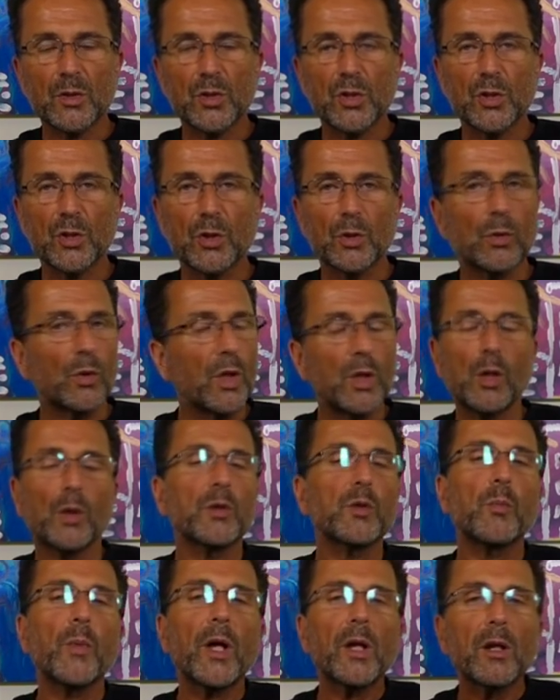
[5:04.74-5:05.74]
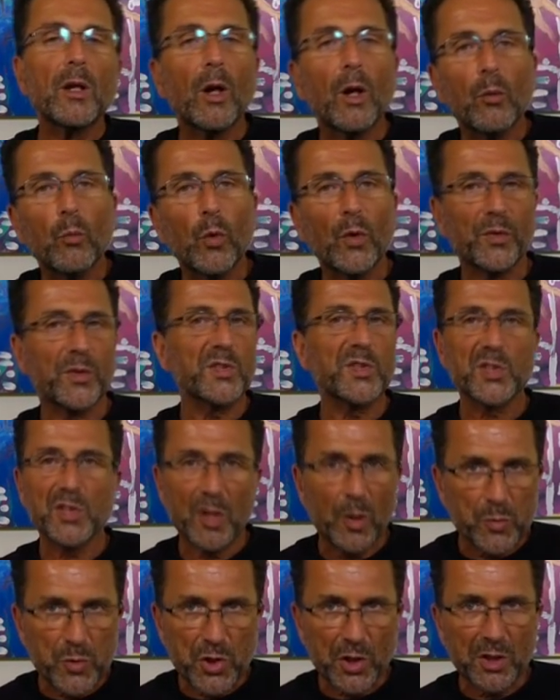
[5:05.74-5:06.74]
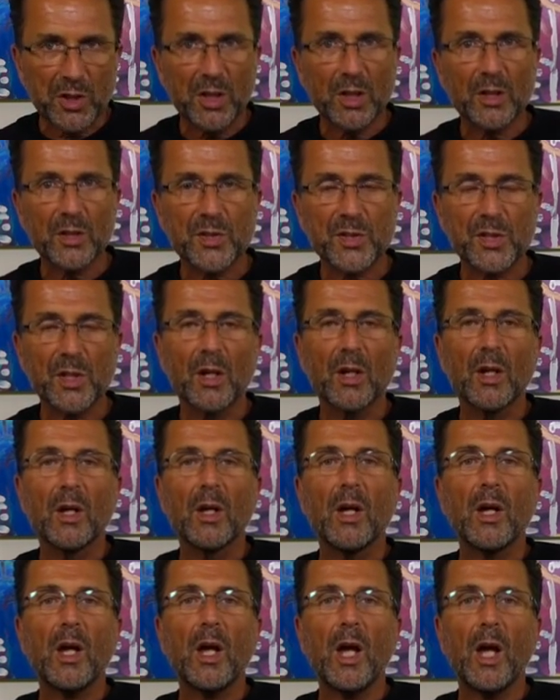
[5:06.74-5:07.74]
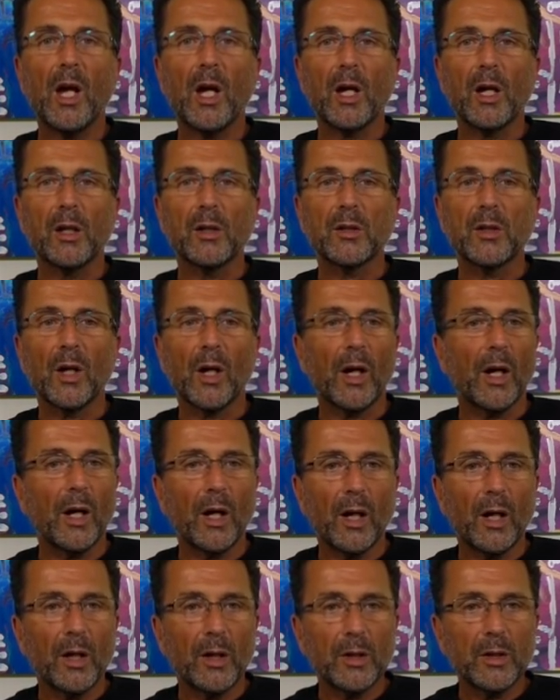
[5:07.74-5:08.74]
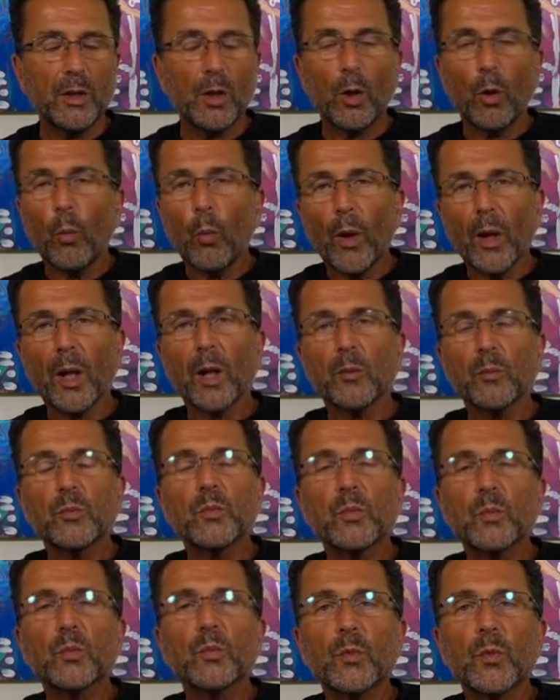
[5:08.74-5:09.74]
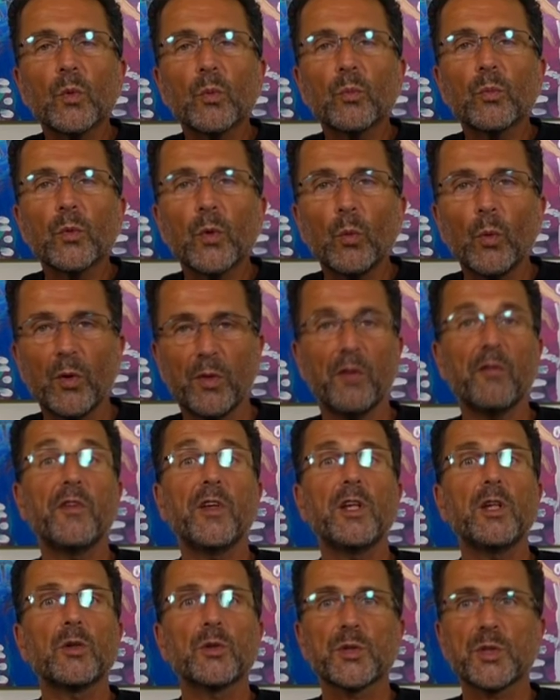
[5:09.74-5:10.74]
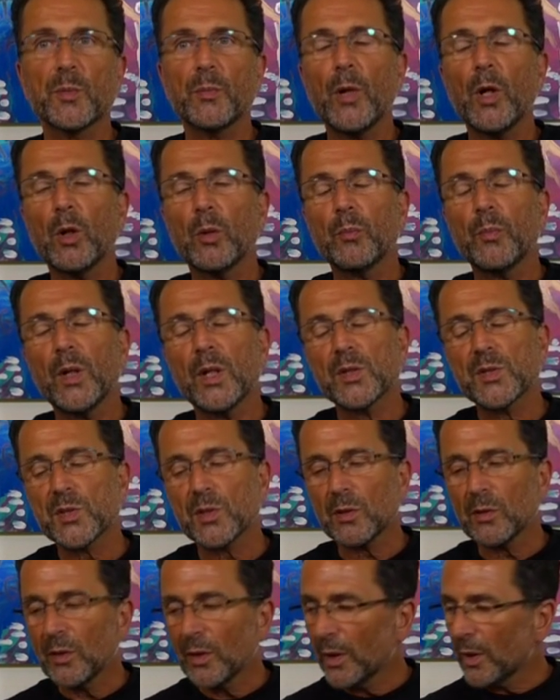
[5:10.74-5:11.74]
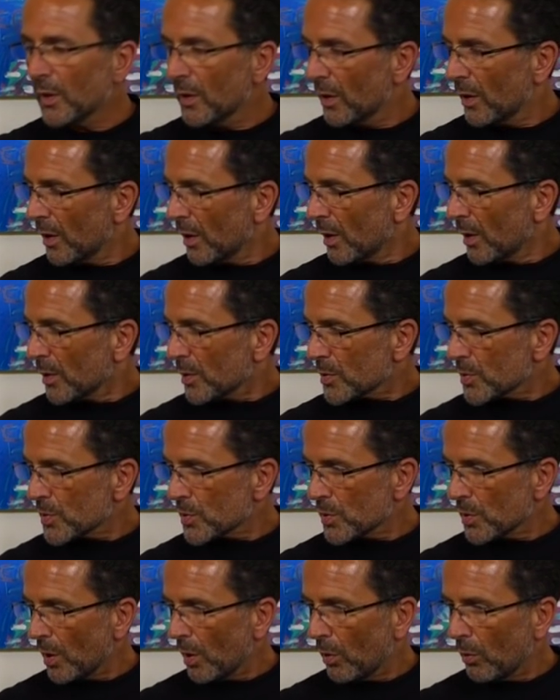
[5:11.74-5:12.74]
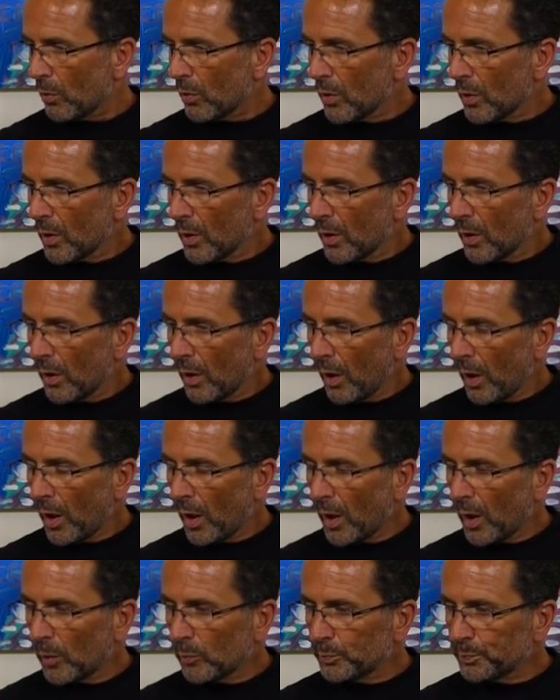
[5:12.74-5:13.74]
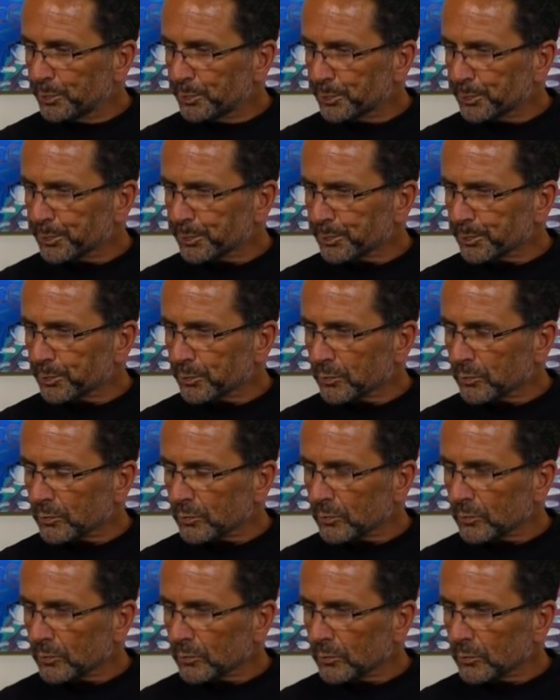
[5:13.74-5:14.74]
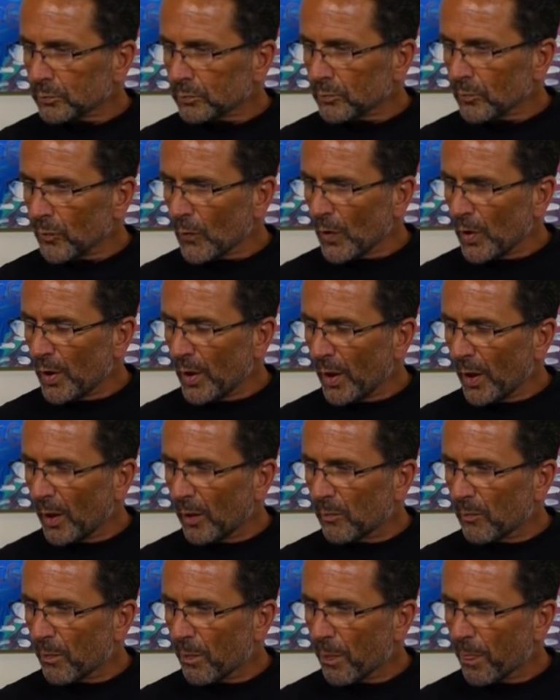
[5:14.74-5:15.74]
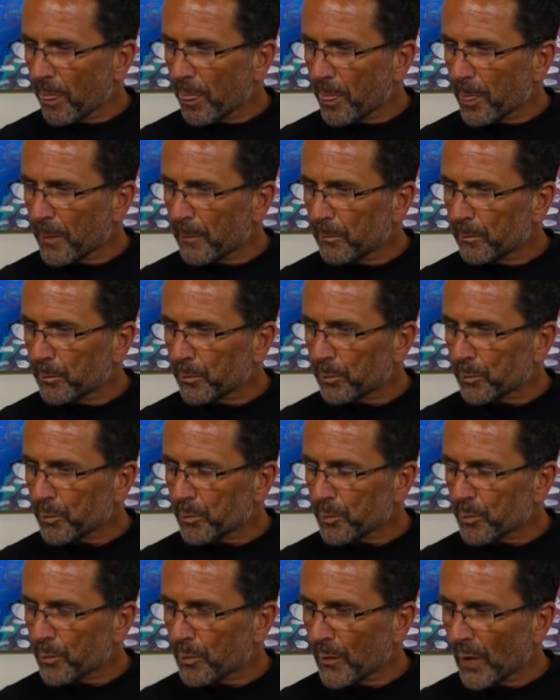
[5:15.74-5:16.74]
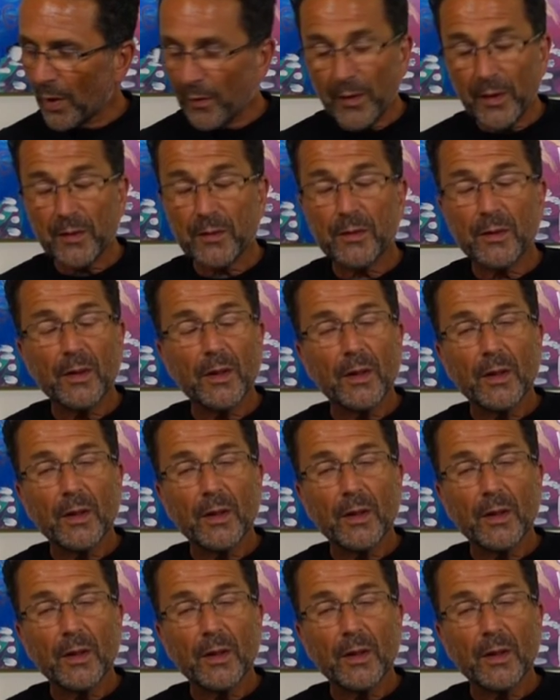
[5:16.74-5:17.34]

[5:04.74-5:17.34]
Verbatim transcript: to, you know, depending on what the subject is and, uh, you know, what I'm, what the video is about, basically. So, um, yeah, I think